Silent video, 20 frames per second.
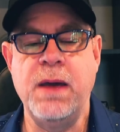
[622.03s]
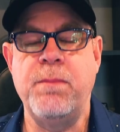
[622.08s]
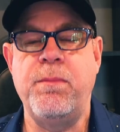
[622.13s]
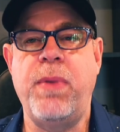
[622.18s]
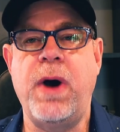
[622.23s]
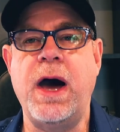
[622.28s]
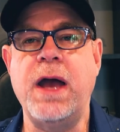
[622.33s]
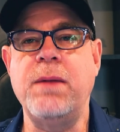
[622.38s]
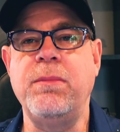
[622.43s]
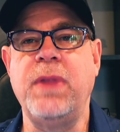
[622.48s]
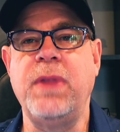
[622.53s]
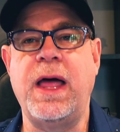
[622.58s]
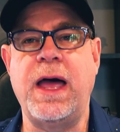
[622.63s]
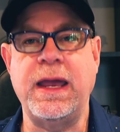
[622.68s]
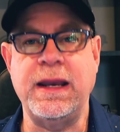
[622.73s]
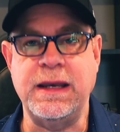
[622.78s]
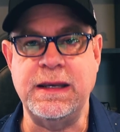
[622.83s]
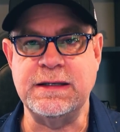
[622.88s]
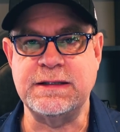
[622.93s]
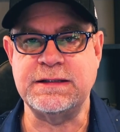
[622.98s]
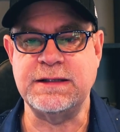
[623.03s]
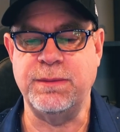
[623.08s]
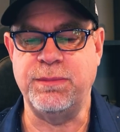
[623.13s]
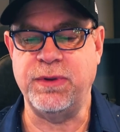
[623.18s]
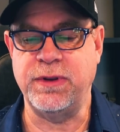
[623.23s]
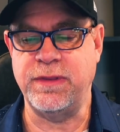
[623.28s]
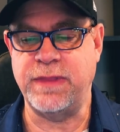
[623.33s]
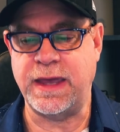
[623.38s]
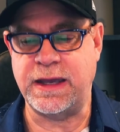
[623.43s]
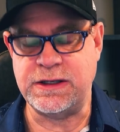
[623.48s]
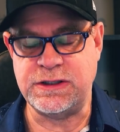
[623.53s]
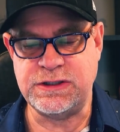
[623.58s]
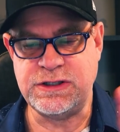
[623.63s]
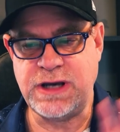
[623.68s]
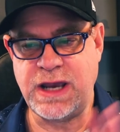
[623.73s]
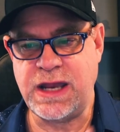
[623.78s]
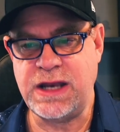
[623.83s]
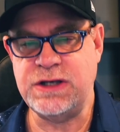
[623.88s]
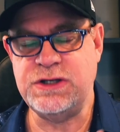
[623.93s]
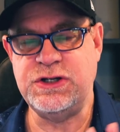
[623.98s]
Bottom line is simply that
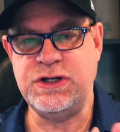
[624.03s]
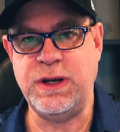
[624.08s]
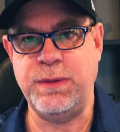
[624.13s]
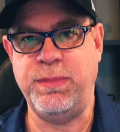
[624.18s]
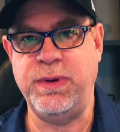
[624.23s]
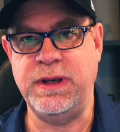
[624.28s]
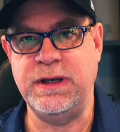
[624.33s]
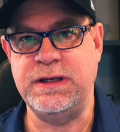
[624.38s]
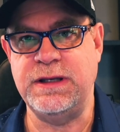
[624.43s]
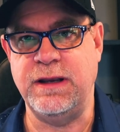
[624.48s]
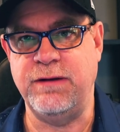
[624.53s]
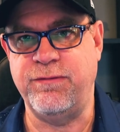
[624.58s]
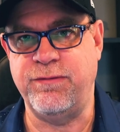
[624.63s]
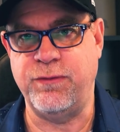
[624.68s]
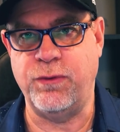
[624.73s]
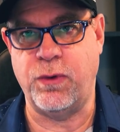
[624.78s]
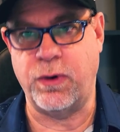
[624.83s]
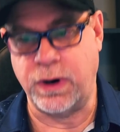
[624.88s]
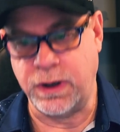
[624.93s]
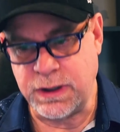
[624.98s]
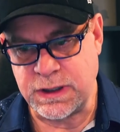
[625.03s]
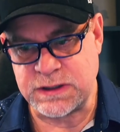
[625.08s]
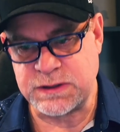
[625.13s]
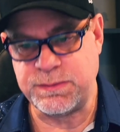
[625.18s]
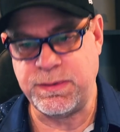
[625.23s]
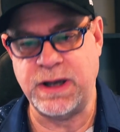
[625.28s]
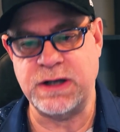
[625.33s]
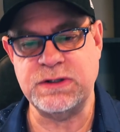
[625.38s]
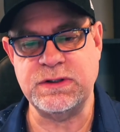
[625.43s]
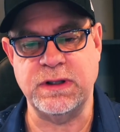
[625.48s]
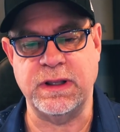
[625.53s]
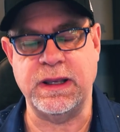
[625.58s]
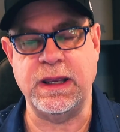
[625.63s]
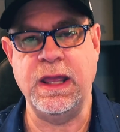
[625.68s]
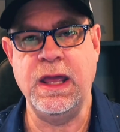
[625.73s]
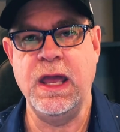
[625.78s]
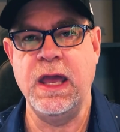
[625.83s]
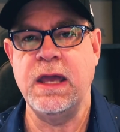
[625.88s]
ChatGPT-4 especially